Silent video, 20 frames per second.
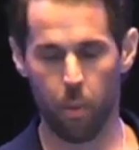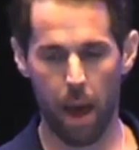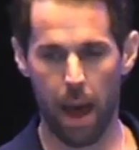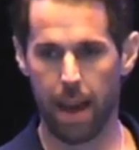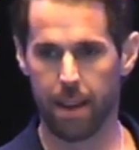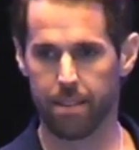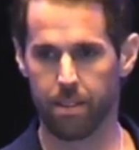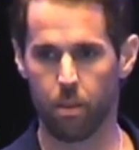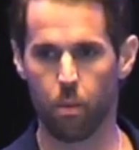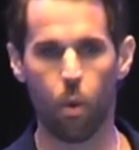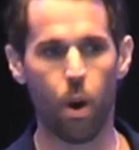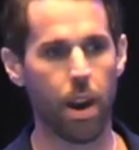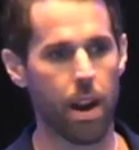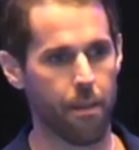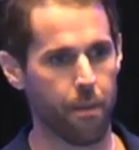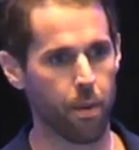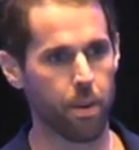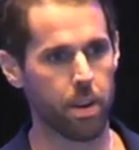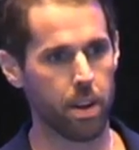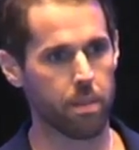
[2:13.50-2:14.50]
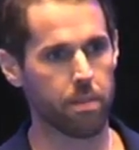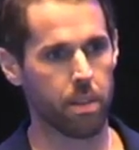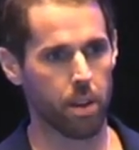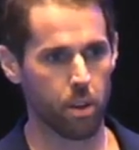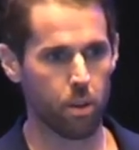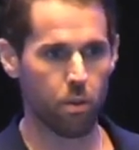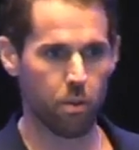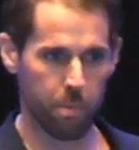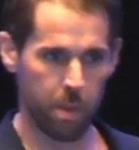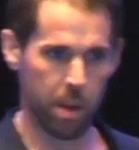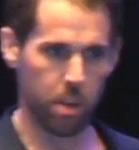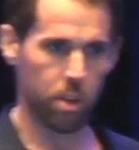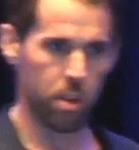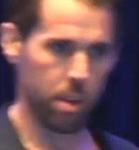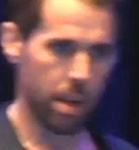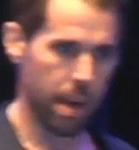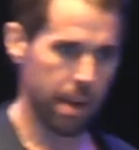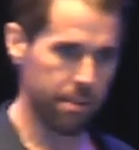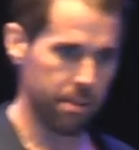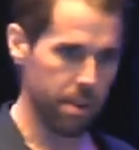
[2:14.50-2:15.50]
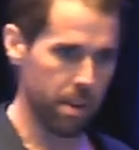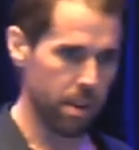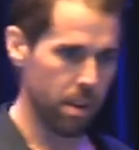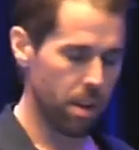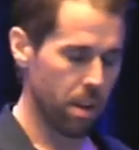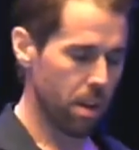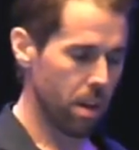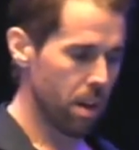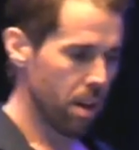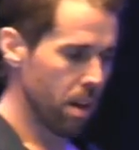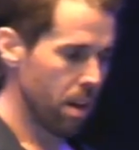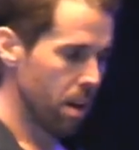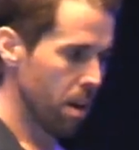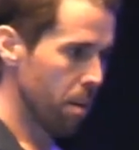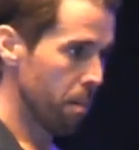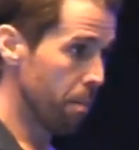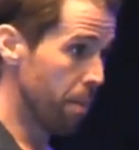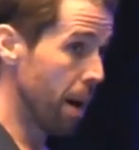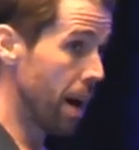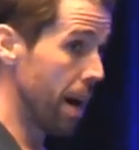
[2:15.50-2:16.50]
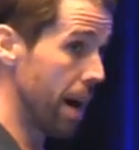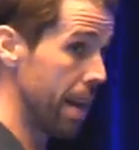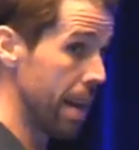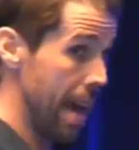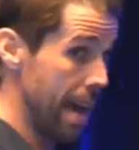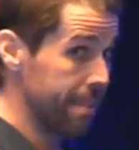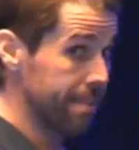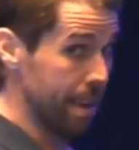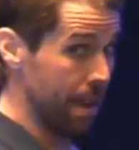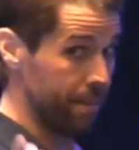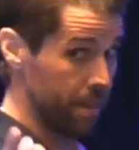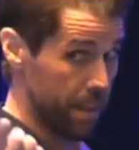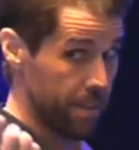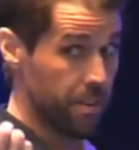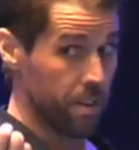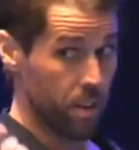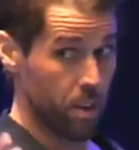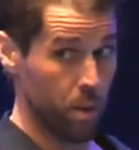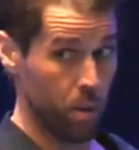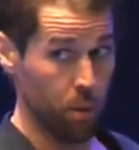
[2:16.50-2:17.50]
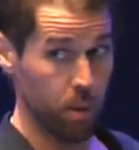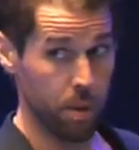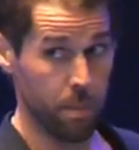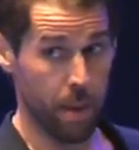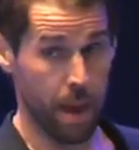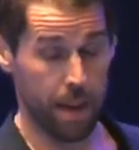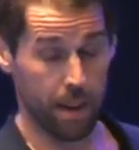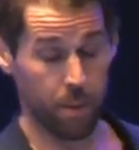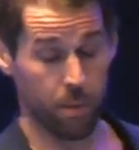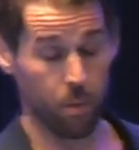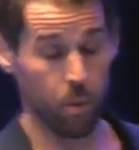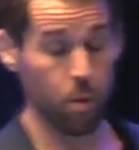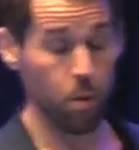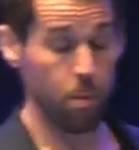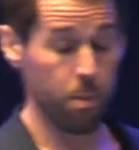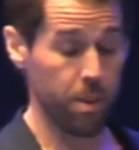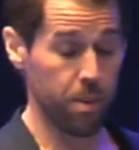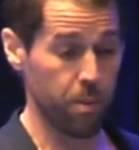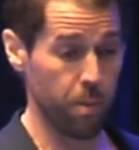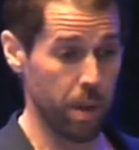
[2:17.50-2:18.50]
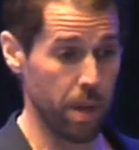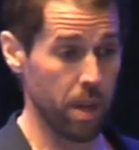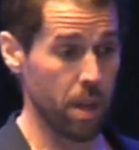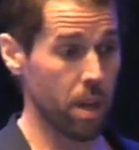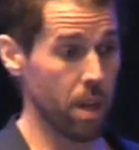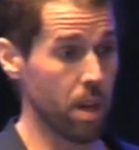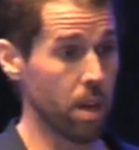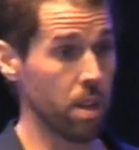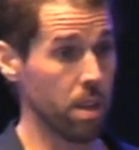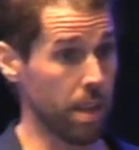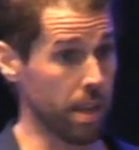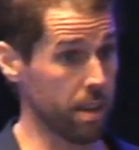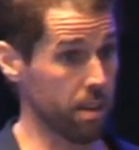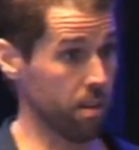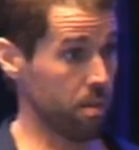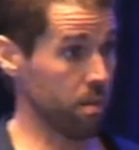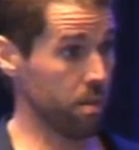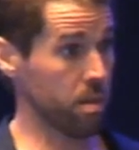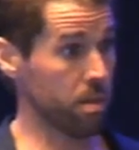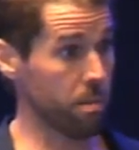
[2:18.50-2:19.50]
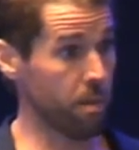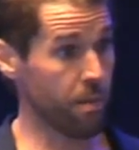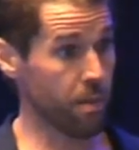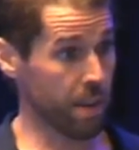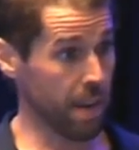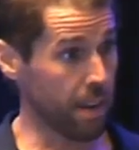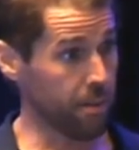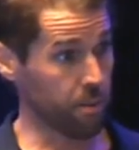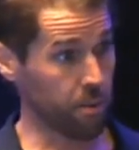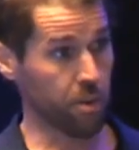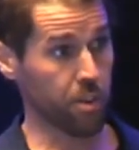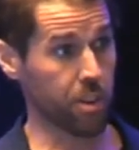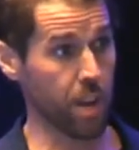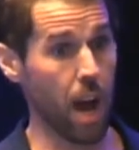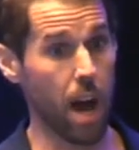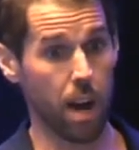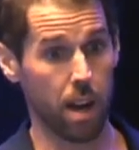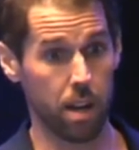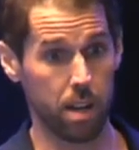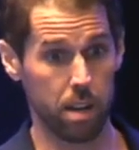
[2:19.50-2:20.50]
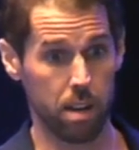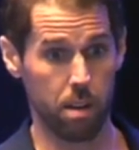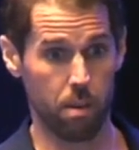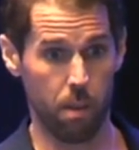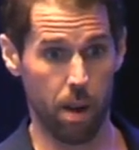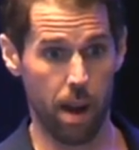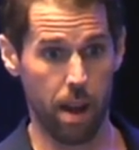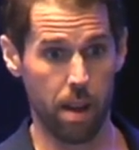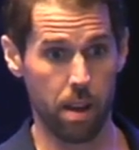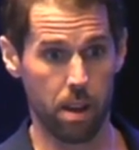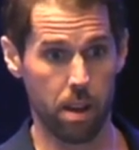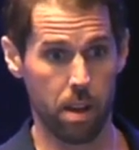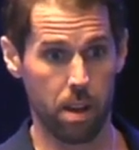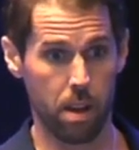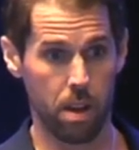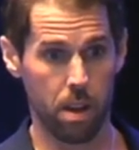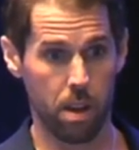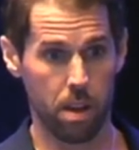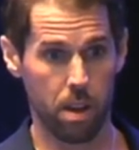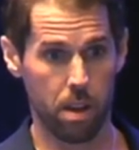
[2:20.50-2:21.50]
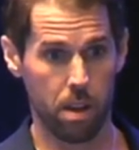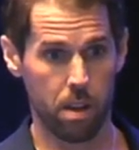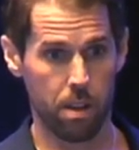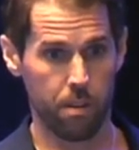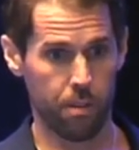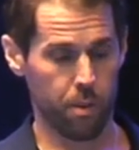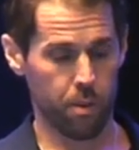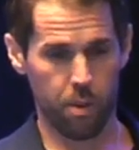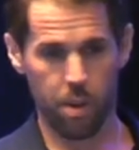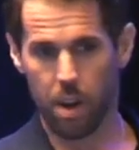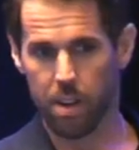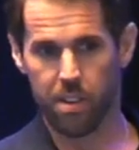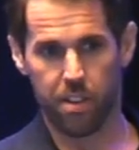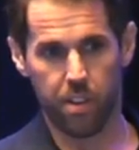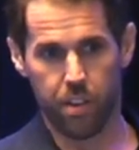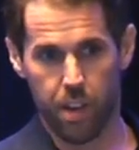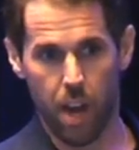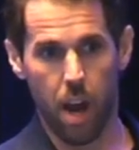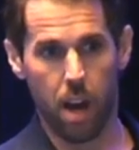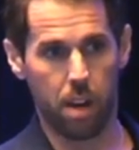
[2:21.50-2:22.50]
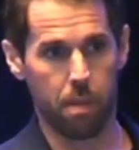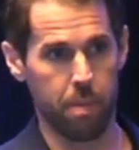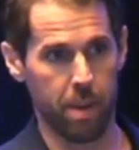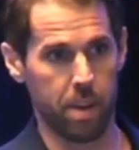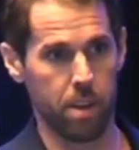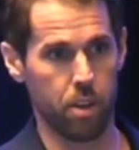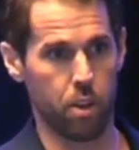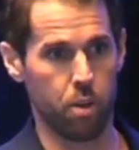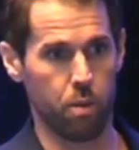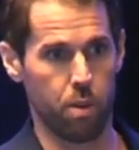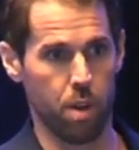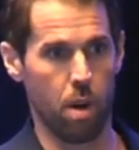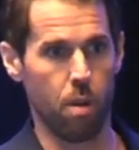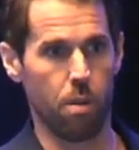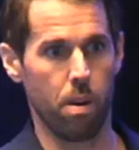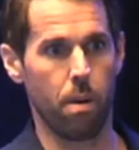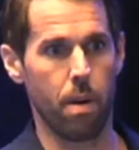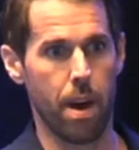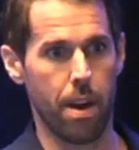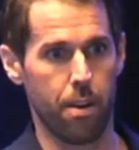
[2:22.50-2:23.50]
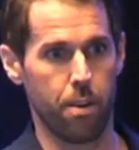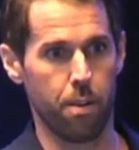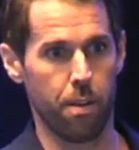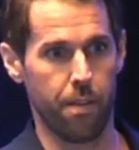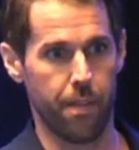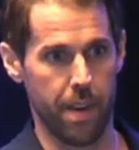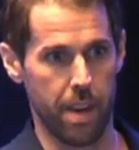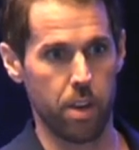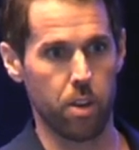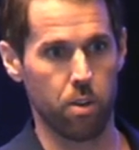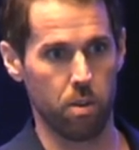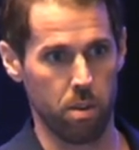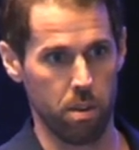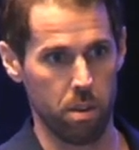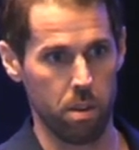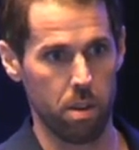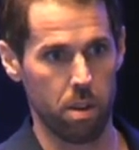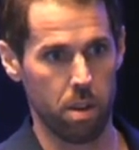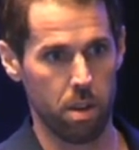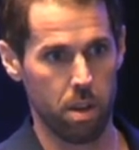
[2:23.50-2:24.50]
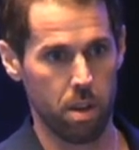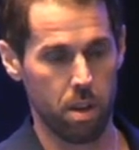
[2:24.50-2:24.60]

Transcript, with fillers: waxing, whatever it is that you specialize in. But as I've listened to in the back of the room this week, like some of you guys are stuck, right? So you're not stuck because you don't know how to do a facial